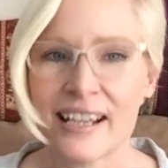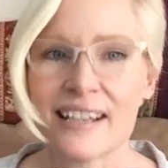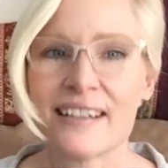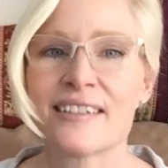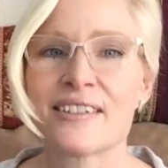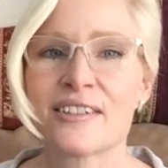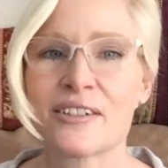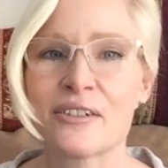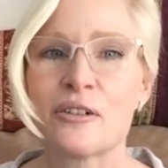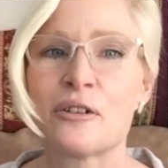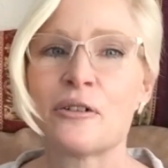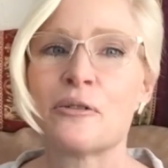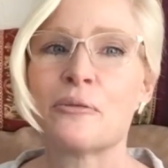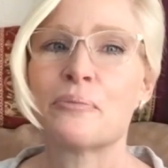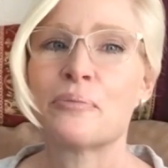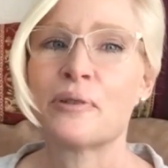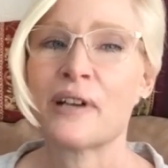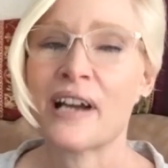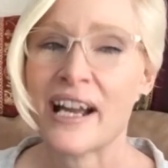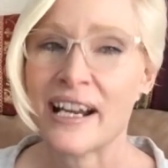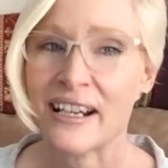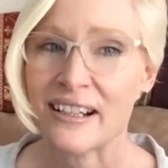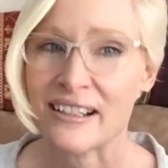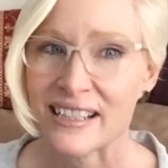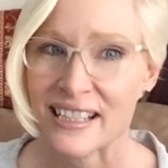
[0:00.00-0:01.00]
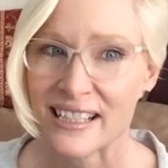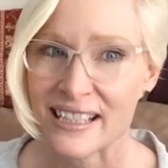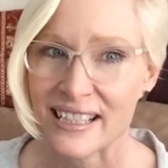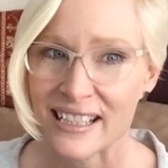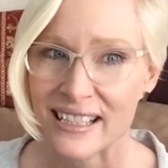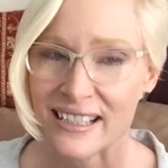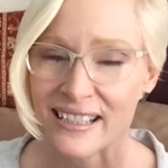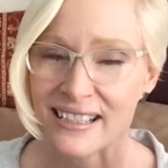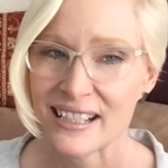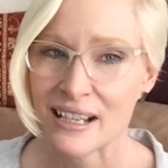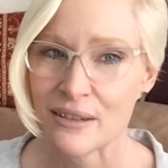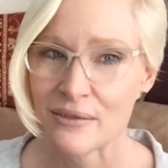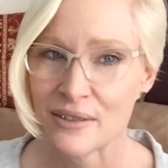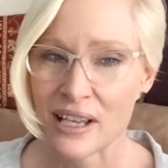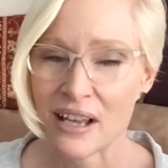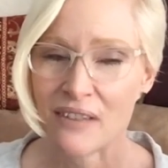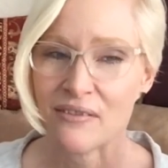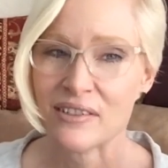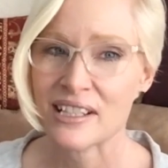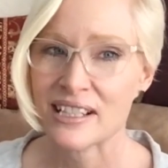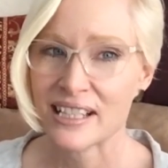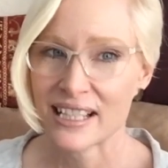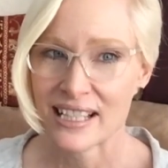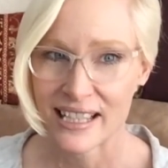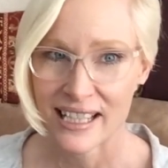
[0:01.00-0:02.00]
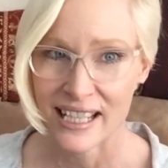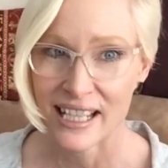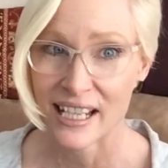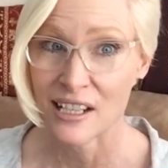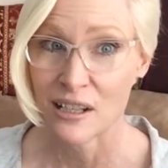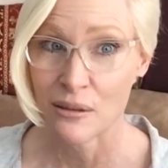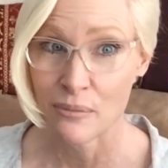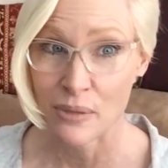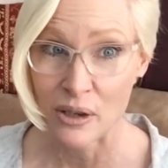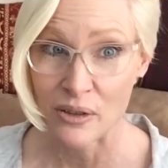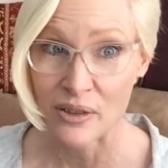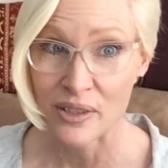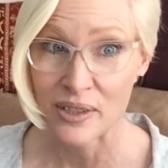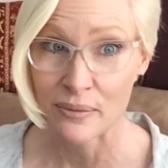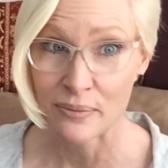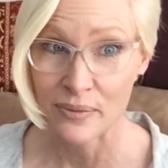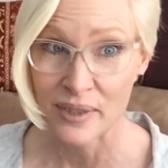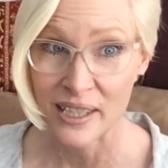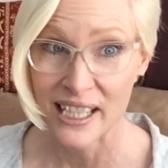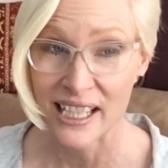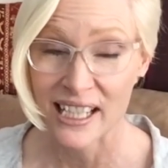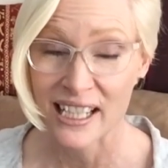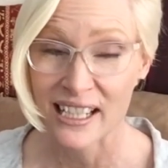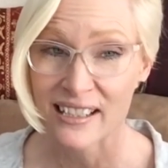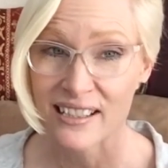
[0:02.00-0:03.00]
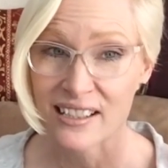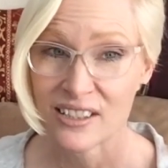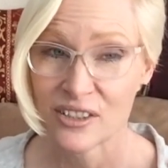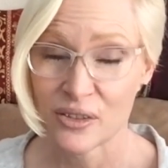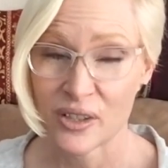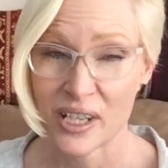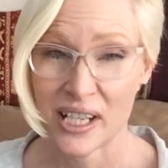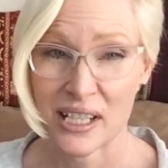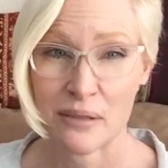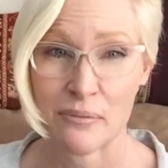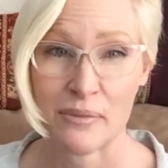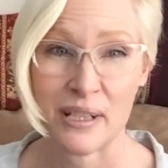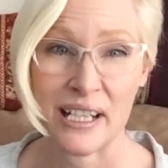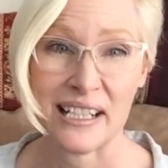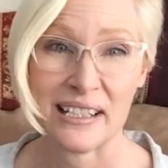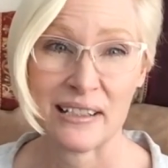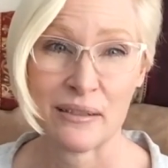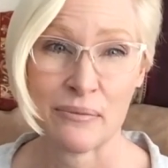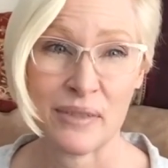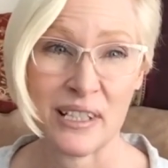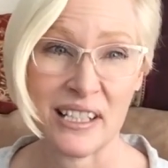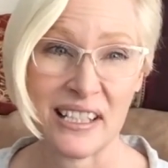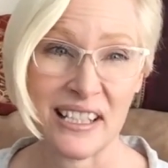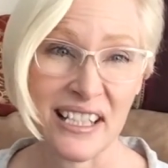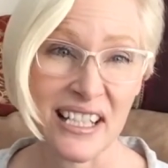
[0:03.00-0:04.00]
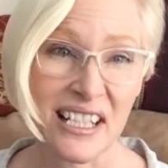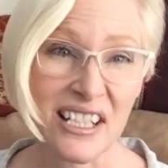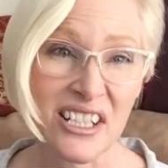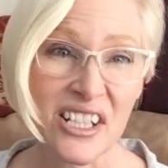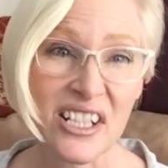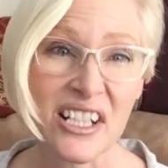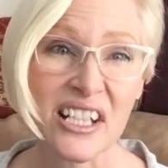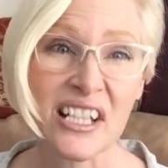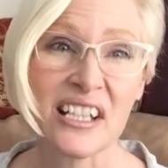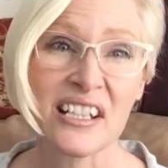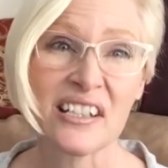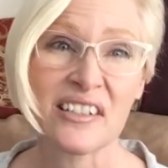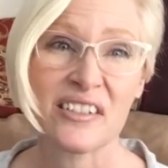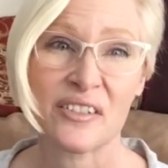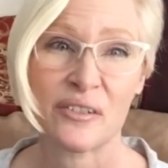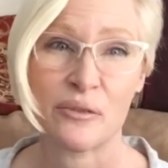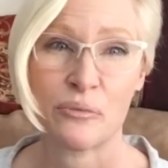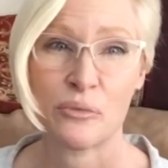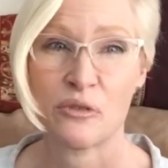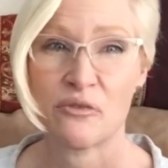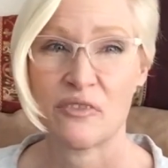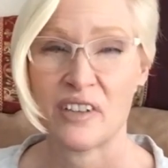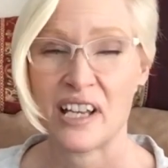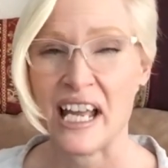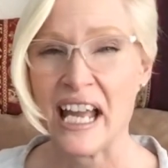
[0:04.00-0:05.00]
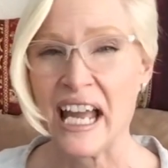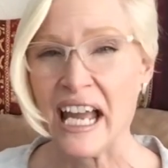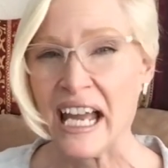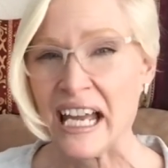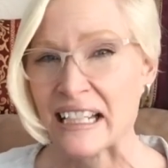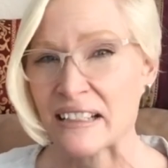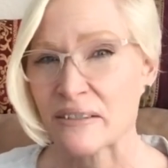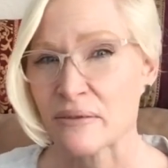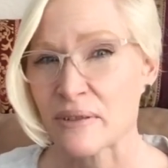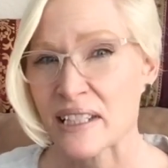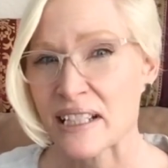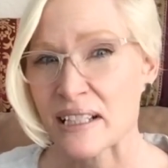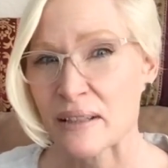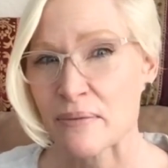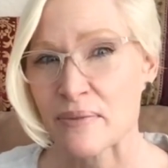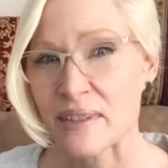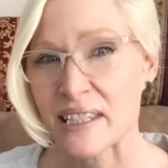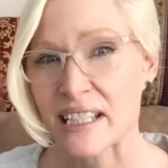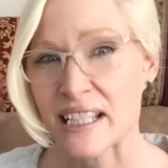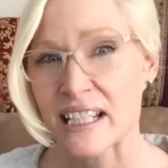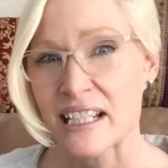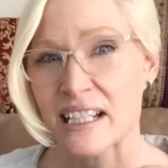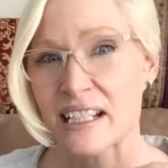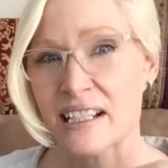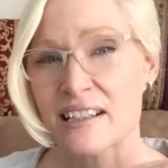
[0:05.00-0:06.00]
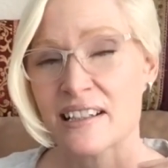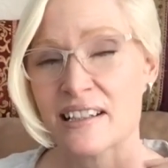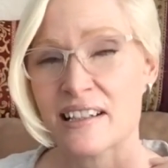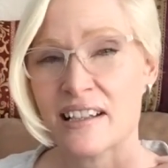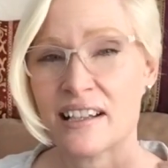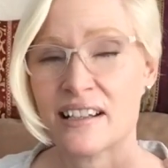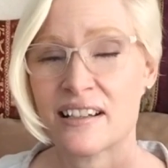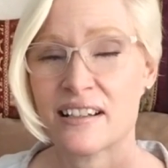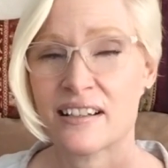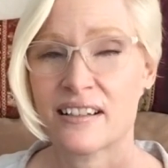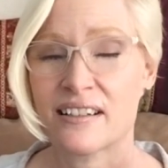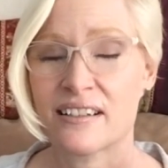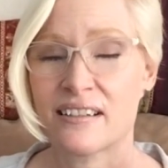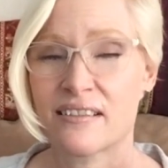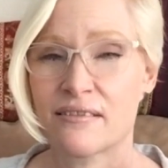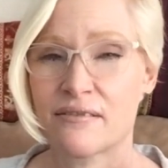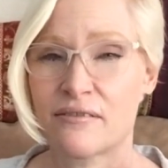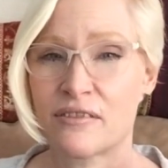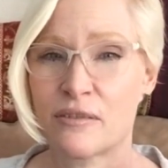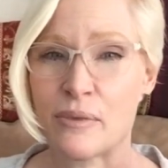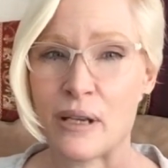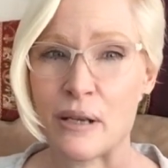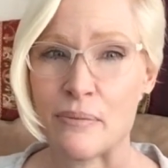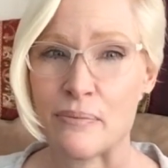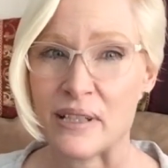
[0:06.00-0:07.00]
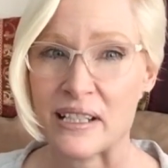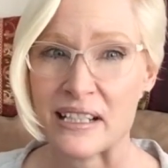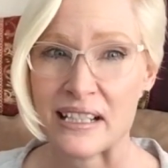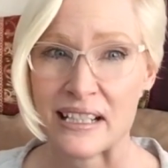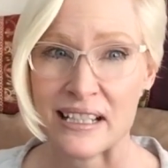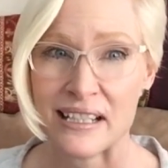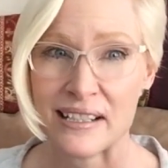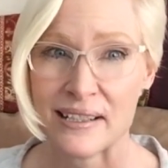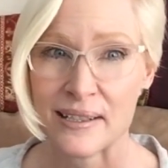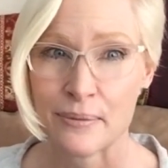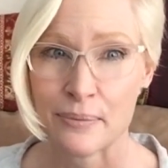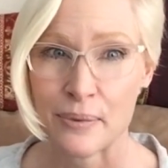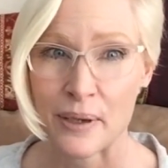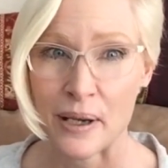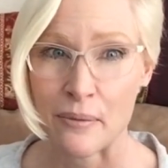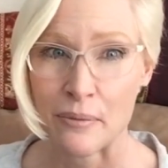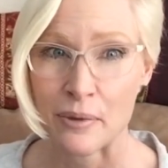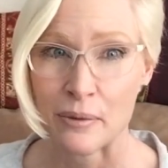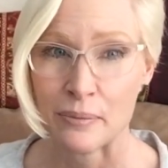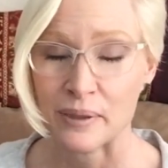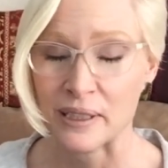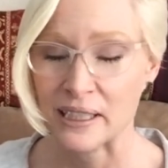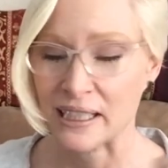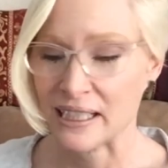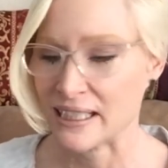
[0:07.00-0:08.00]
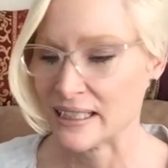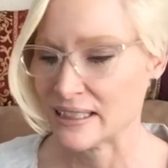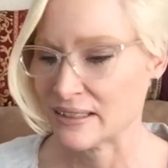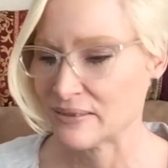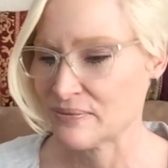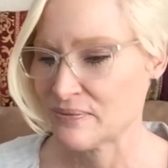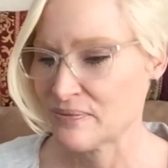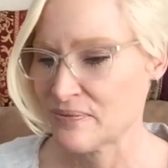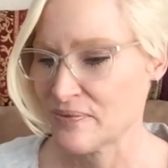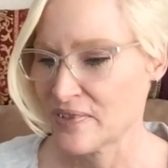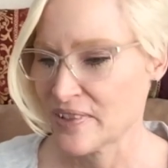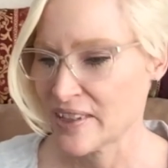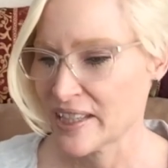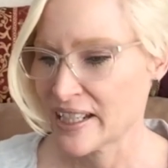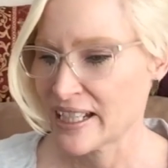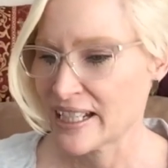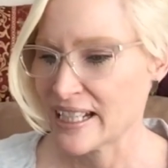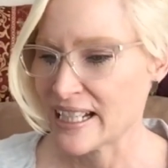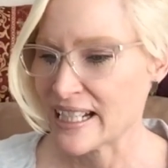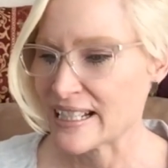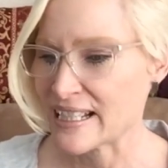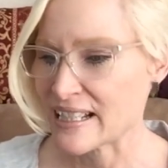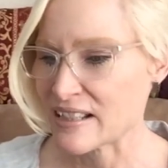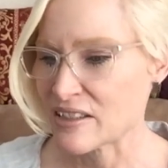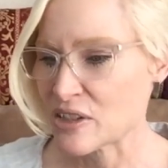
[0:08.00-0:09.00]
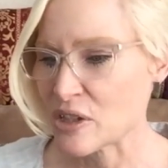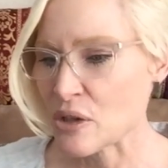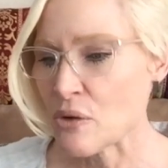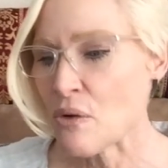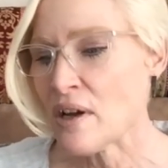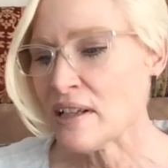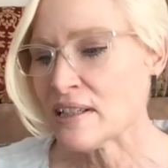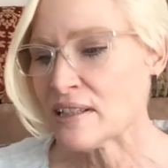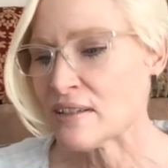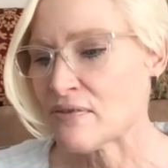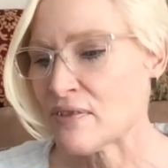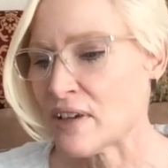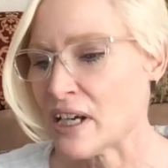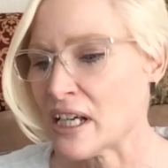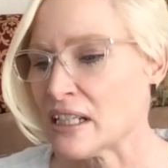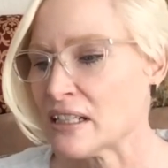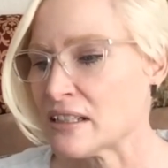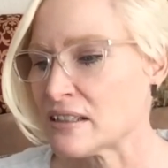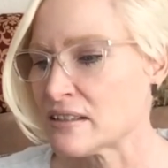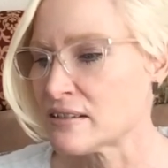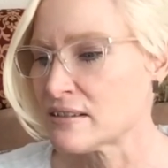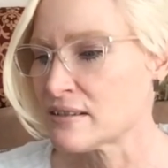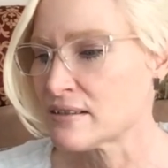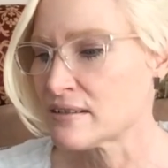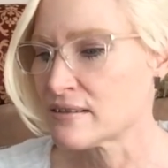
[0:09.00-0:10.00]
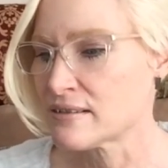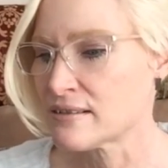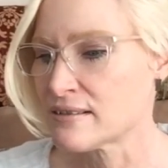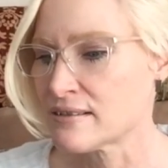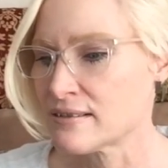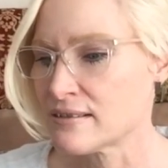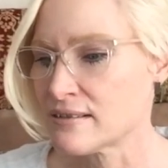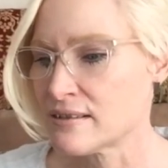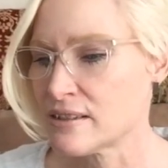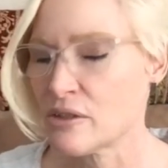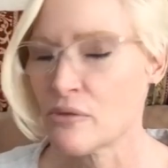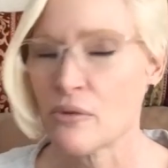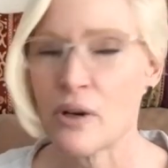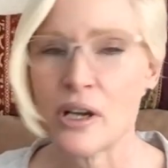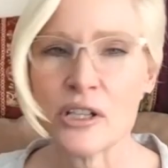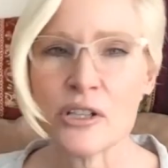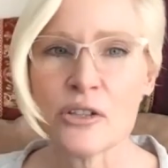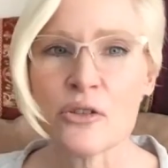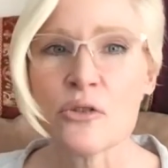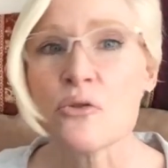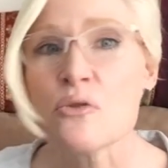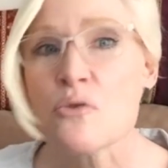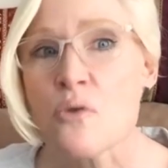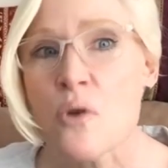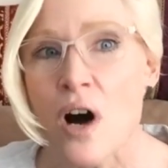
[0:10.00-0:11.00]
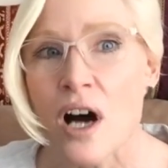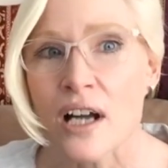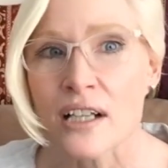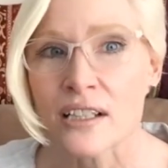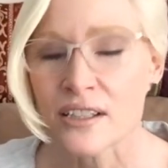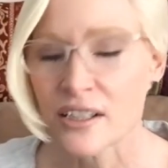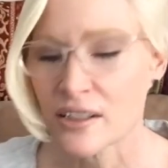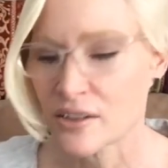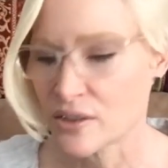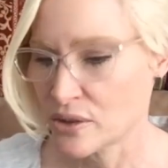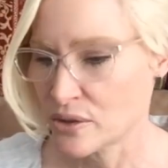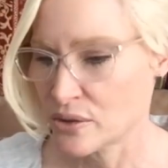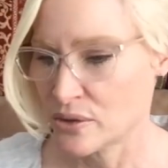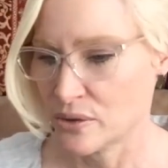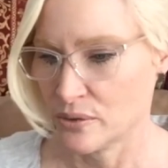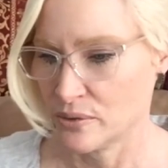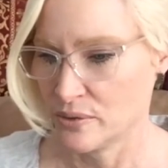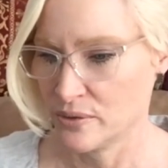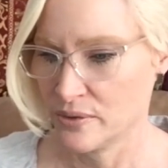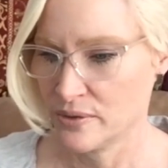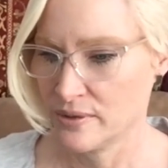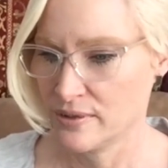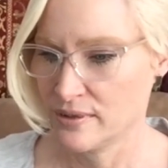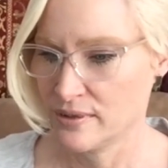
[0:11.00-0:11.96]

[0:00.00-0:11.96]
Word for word: So prior to this, I was obviously thinking about some things and trying to make some decisions or move ahead with some things, like for my business probably. He says, do what's fun. Do what you want to do.